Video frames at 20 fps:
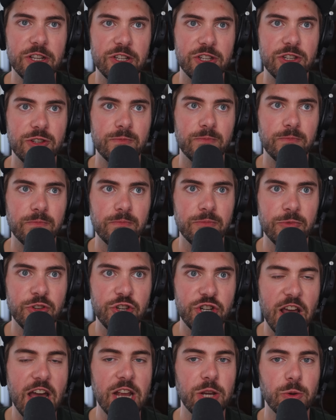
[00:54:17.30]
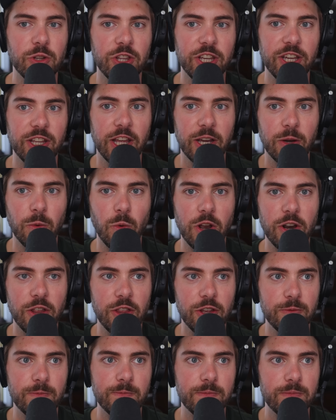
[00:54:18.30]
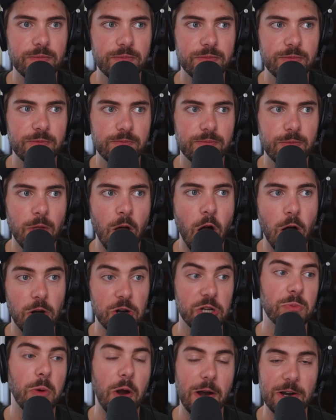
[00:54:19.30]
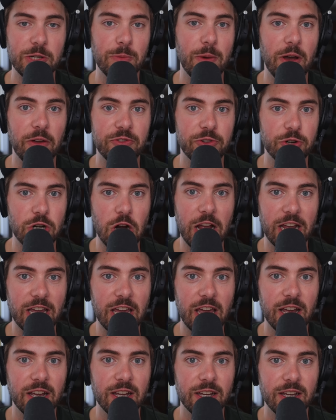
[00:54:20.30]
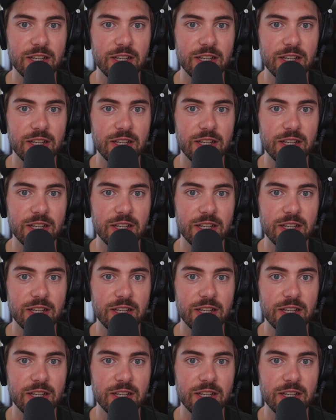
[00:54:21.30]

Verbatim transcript: is genuinely like one of the hardest parts about through hiking.